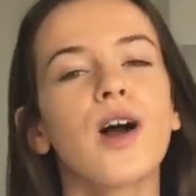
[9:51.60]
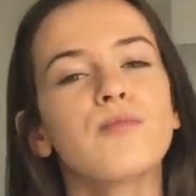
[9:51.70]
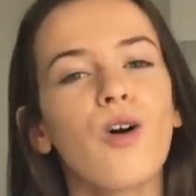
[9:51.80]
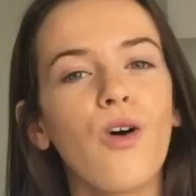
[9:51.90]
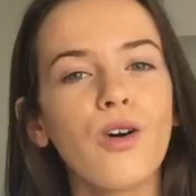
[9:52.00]

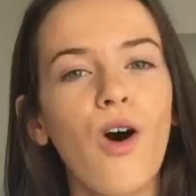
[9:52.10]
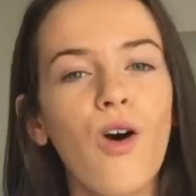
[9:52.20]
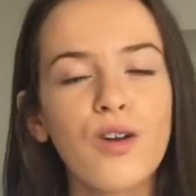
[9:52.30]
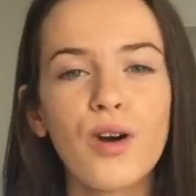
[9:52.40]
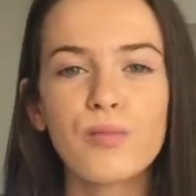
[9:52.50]
I'm wrong
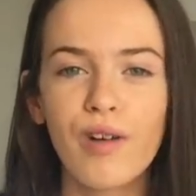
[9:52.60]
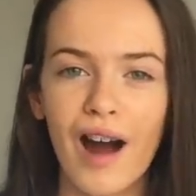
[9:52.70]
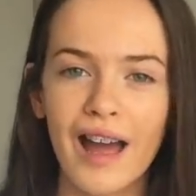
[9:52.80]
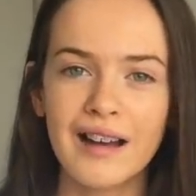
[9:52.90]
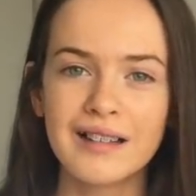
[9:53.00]
or if I'm
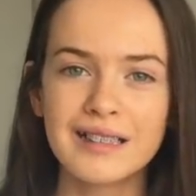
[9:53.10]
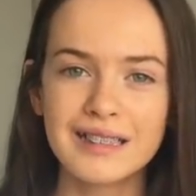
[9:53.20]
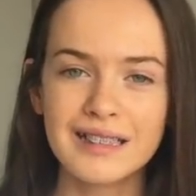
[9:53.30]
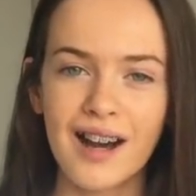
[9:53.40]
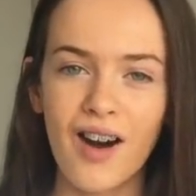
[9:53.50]
right,
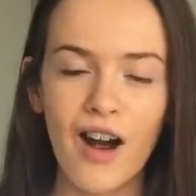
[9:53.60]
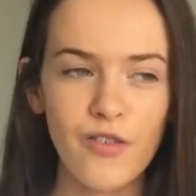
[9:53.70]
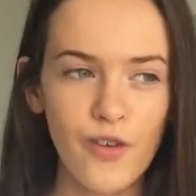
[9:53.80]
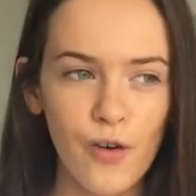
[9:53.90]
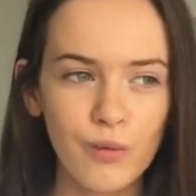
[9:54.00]
I
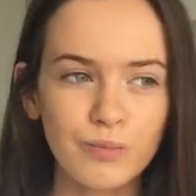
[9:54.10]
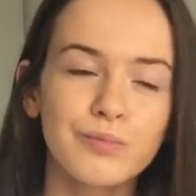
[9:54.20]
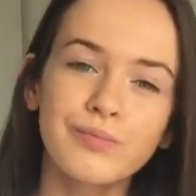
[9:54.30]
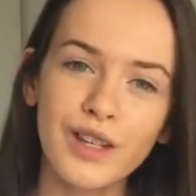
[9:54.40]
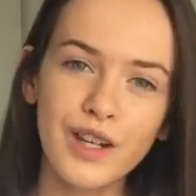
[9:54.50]
thought,
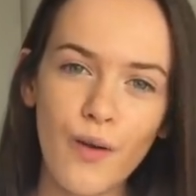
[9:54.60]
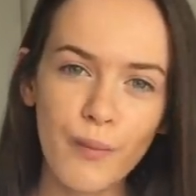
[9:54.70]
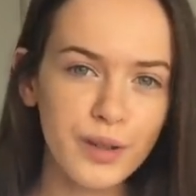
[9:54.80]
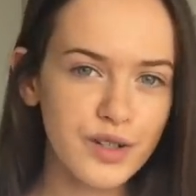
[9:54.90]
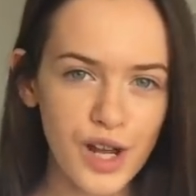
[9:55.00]
you know
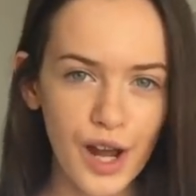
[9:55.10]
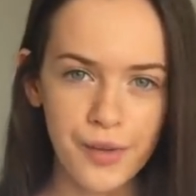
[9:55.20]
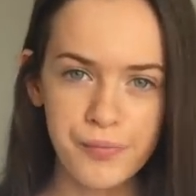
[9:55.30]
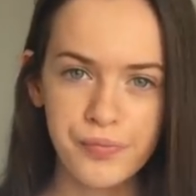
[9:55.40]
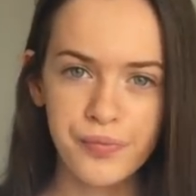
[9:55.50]
what I'm going to
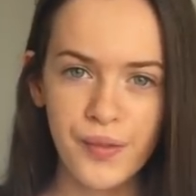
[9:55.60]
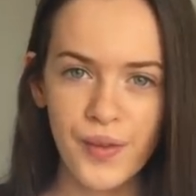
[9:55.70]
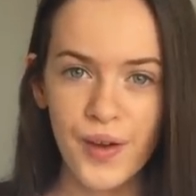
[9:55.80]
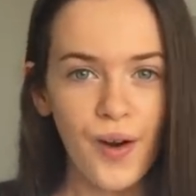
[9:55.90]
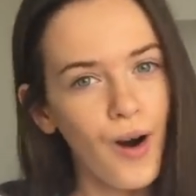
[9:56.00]
do?
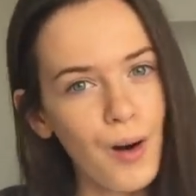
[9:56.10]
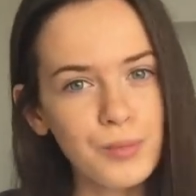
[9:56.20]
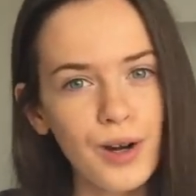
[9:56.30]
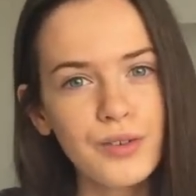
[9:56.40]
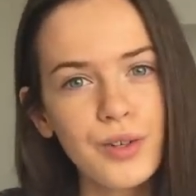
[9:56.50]

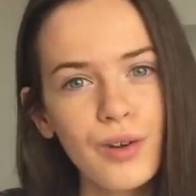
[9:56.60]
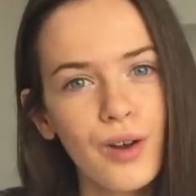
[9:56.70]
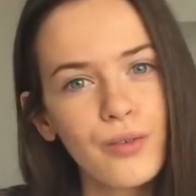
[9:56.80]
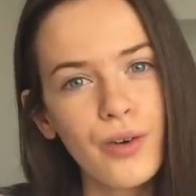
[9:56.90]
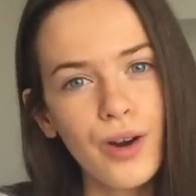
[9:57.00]
I'm going to
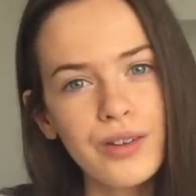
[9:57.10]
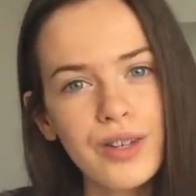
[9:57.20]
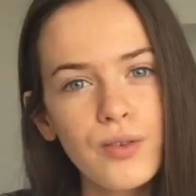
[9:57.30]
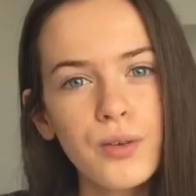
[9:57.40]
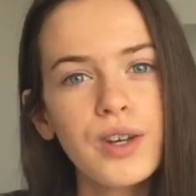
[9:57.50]
look through and
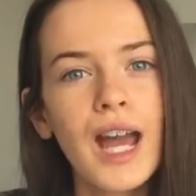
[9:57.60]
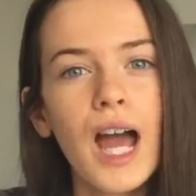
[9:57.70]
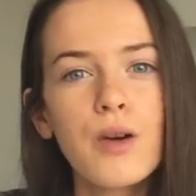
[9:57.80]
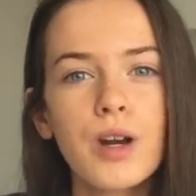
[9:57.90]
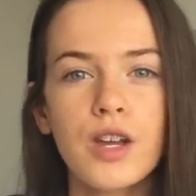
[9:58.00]
see if there was any
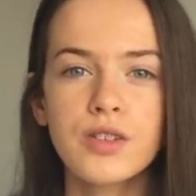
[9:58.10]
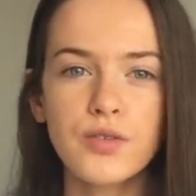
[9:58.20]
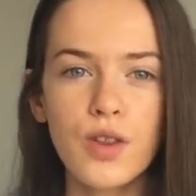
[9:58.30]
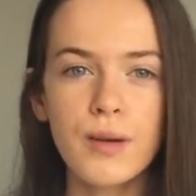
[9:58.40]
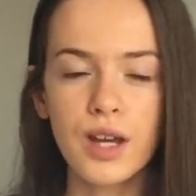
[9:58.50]
hate when I used
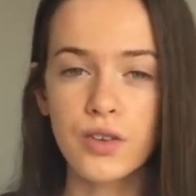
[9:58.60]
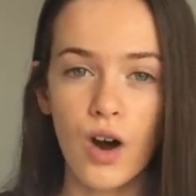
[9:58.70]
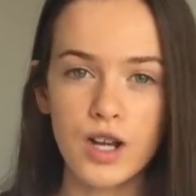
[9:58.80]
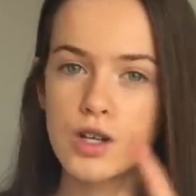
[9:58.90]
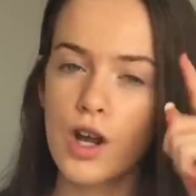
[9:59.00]
to fill them in, because
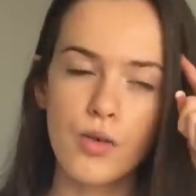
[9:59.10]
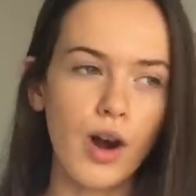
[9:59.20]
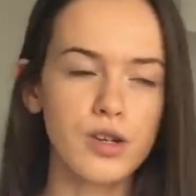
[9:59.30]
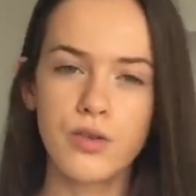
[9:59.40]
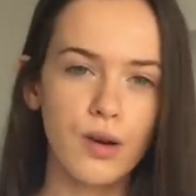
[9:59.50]
I
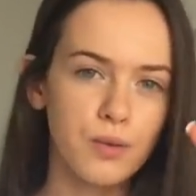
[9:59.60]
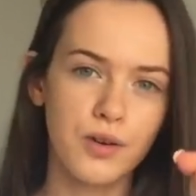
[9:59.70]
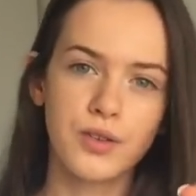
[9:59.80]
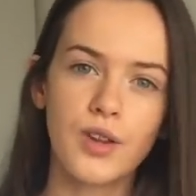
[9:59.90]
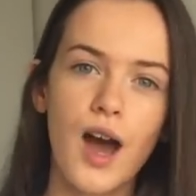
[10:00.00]
knew there
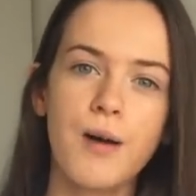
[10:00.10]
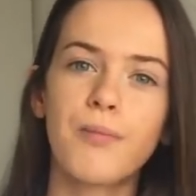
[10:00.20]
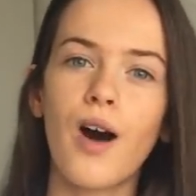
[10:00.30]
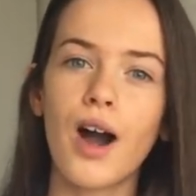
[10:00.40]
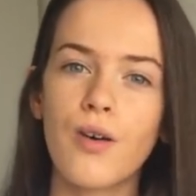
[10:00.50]
was,
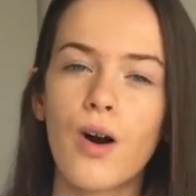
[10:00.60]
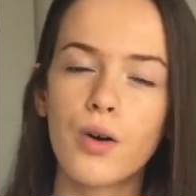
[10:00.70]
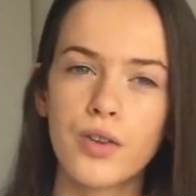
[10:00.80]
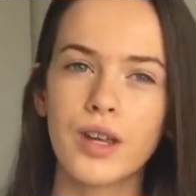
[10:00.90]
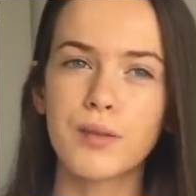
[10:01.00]
but I
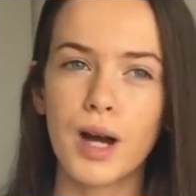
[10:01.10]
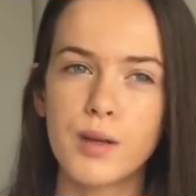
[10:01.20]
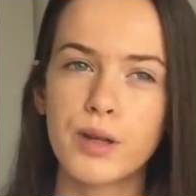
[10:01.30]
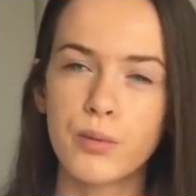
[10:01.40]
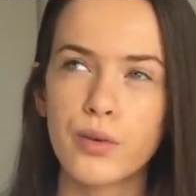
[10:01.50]
was thinking
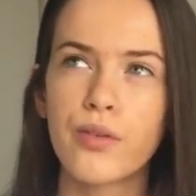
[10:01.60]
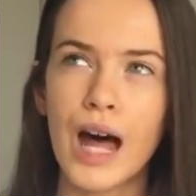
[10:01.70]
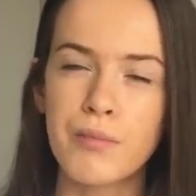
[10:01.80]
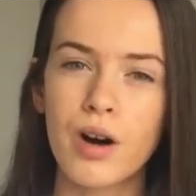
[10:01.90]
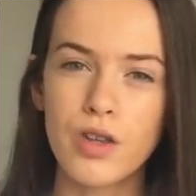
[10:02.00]
maybe it wasn't
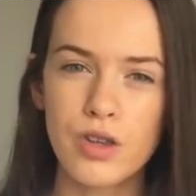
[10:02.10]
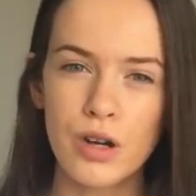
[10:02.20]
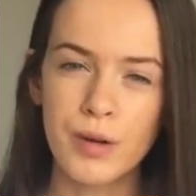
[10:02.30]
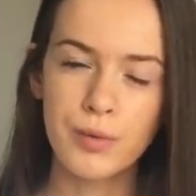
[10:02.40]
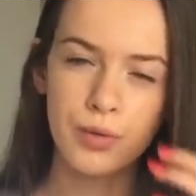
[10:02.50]
that much
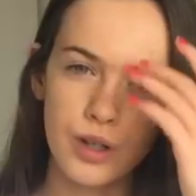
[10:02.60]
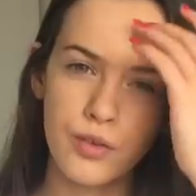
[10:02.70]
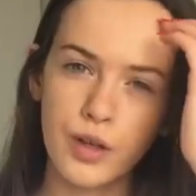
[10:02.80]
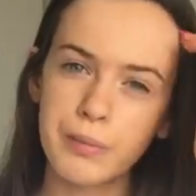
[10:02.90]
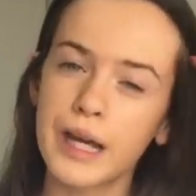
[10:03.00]
though, maybe only a
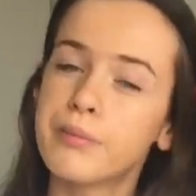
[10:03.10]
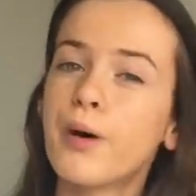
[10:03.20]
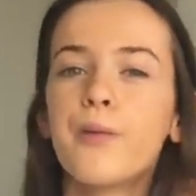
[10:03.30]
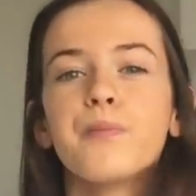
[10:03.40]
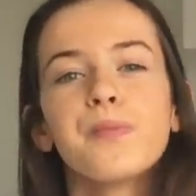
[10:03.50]
few
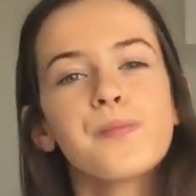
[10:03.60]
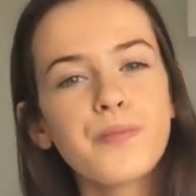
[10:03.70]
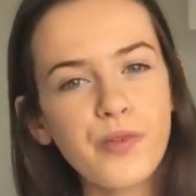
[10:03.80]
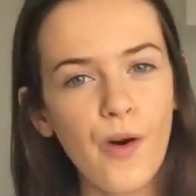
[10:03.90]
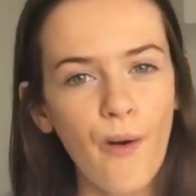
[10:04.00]
people.
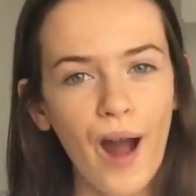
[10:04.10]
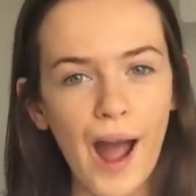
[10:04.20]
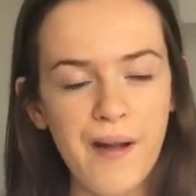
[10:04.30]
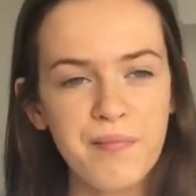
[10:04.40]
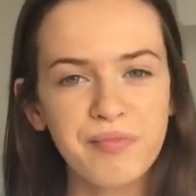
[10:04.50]

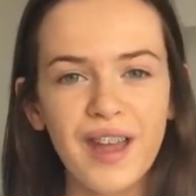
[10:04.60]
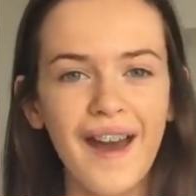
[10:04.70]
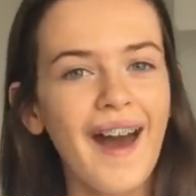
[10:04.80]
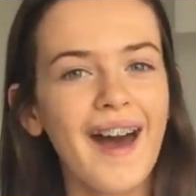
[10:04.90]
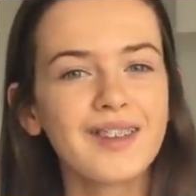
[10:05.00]
Okay,
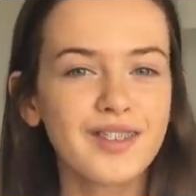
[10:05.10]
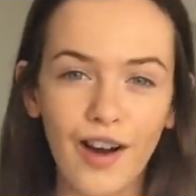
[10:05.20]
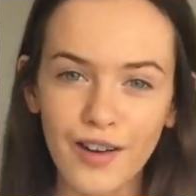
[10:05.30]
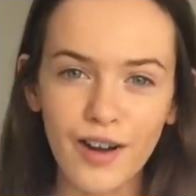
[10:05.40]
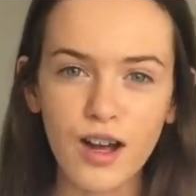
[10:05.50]

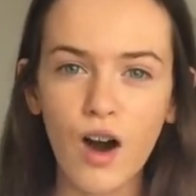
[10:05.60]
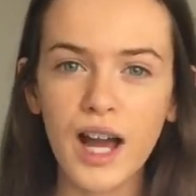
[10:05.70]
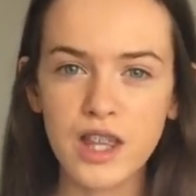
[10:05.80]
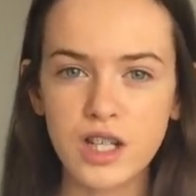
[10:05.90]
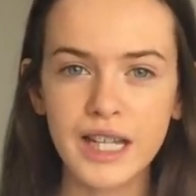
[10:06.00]
so
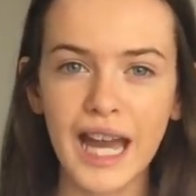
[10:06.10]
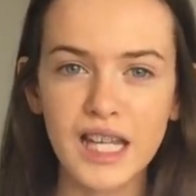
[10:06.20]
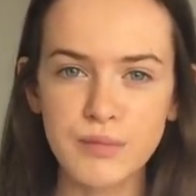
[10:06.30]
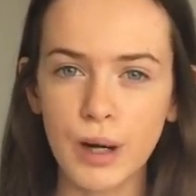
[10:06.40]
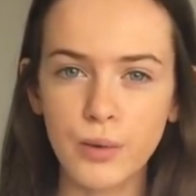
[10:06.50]
I actually get
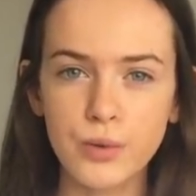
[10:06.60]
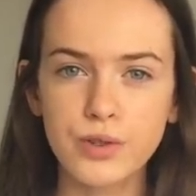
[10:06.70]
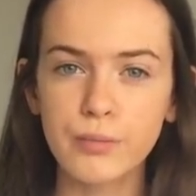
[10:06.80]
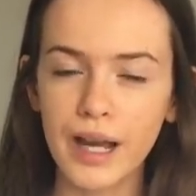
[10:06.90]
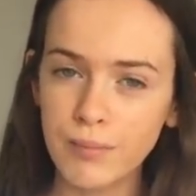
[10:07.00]
emails
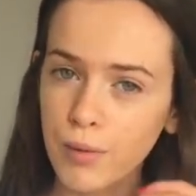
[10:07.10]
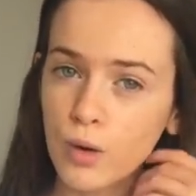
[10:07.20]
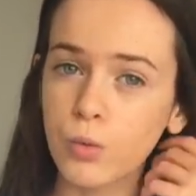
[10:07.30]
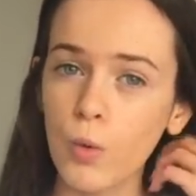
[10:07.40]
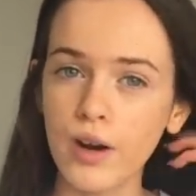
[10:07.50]
to my
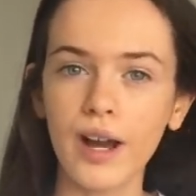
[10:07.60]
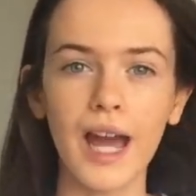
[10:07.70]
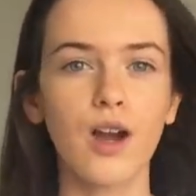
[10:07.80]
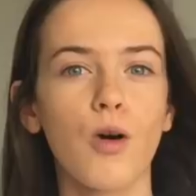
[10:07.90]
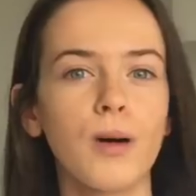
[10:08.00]
inbox when I
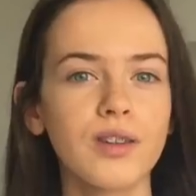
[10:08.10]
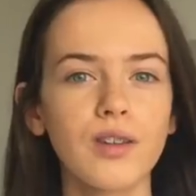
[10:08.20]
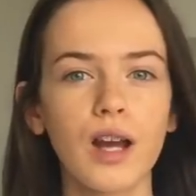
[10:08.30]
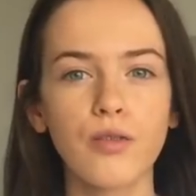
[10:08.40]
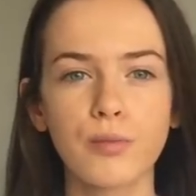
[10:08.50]
get a comment,
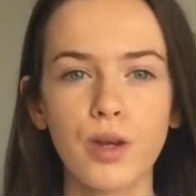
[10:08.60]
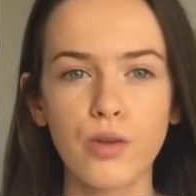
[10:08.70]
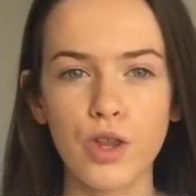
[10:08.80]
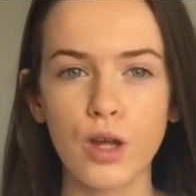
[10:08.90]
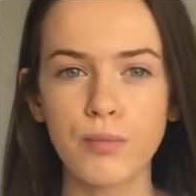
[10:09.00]
so like from
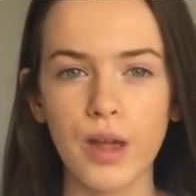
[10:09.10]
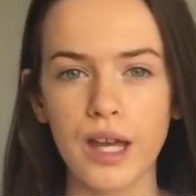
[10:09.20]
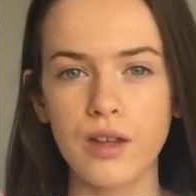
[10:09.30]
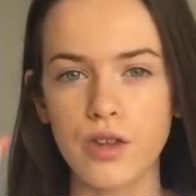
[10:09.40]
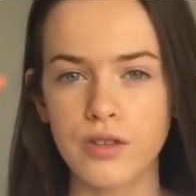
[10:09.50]
YouTube,
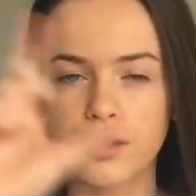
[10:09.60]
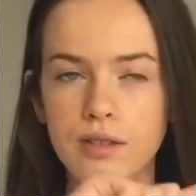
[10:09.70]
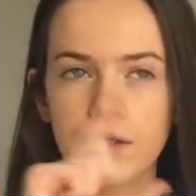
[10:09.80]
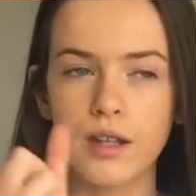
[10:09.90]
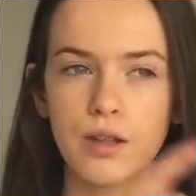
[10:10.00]
they
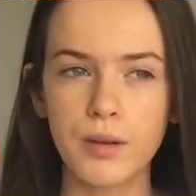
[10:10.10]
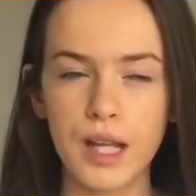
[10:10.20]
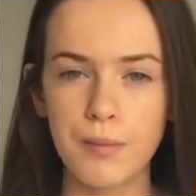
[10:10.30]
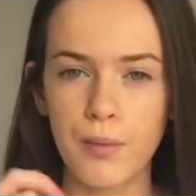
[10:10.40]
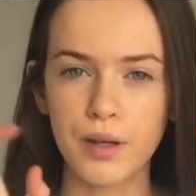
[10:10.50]
just send you an
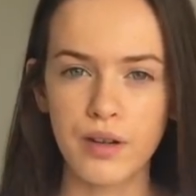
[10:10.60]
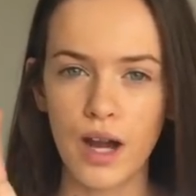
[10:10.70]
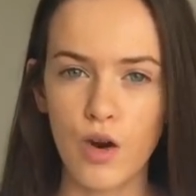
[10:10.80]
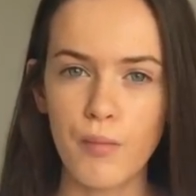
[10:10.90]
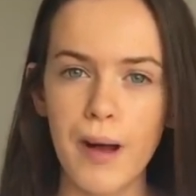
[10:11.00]
email when you
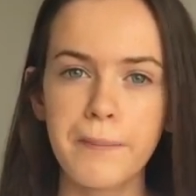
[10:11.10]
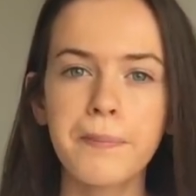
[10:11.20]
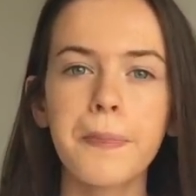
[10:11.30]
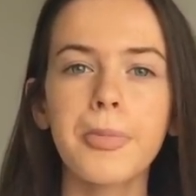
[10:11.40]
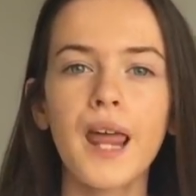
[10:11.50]
get a
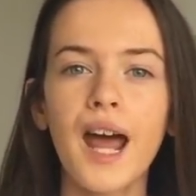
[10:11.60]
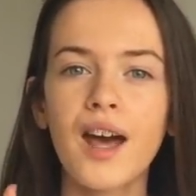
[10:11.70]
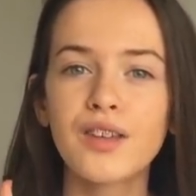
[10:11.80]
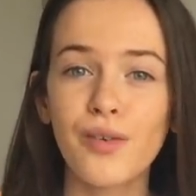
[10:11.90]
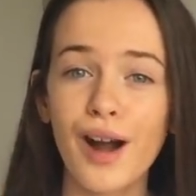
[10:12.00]
comment.
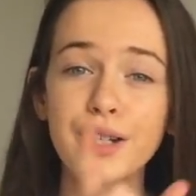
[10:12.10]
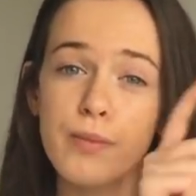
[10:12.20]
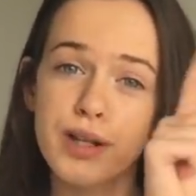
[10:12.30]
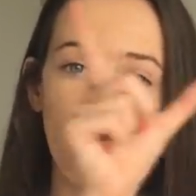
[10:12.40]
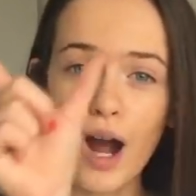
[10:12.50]
So I
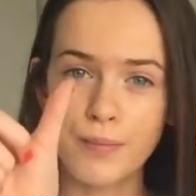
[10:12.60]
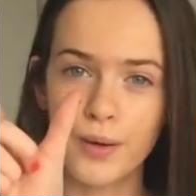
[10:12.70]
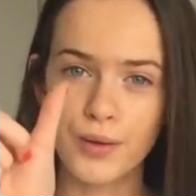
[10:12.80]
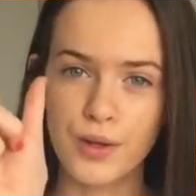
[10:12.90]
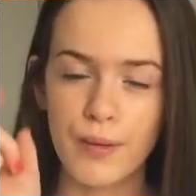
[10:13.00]
typed in
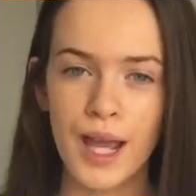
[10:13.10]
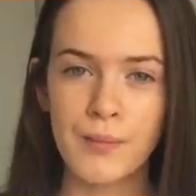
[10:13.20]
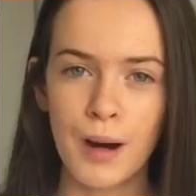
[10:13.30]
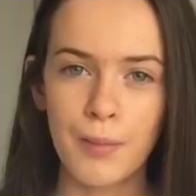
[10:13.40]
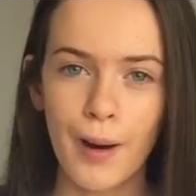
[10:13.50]
eyebrows into my
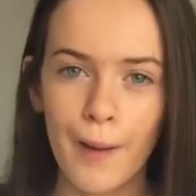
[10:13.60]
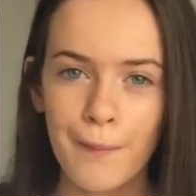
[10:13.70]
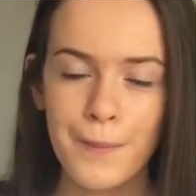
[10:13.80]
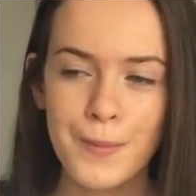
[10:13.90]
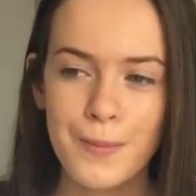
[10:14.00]
email bar.